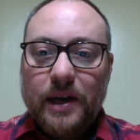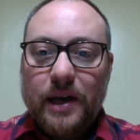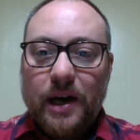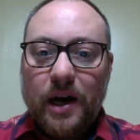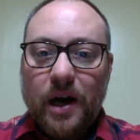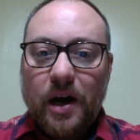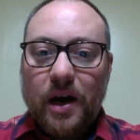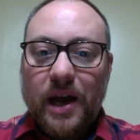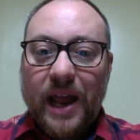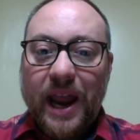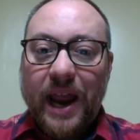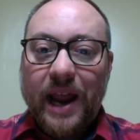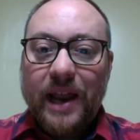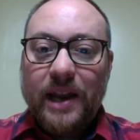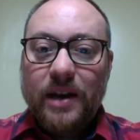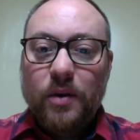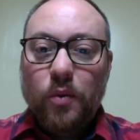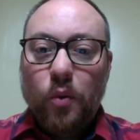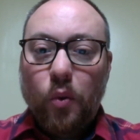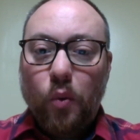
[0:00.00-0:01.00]

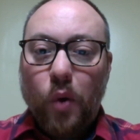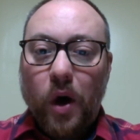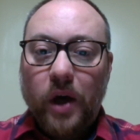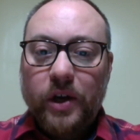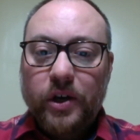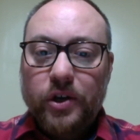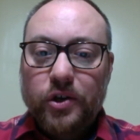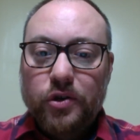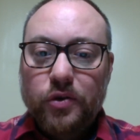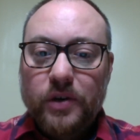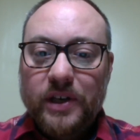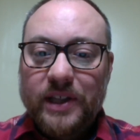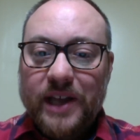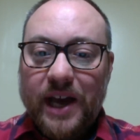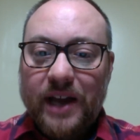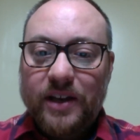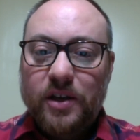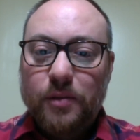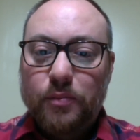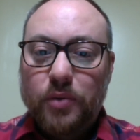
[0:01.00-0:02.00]
And while you're doing
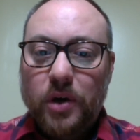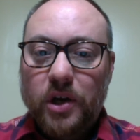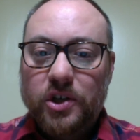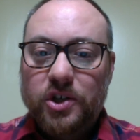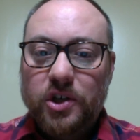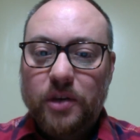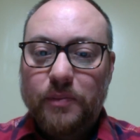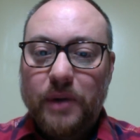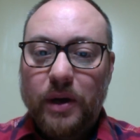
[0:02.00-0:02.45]
that to brush up,